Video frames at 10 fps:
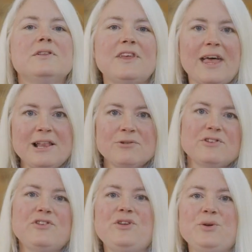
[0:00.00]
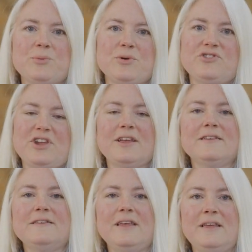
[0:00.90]
Tailoring to suit your
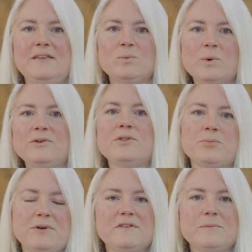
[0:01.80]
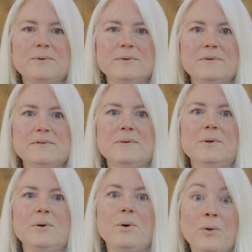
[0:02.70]
project is one of the principles
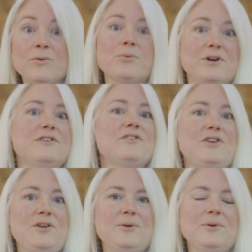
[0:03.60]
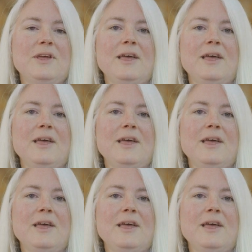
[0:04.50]
of PRINCE2,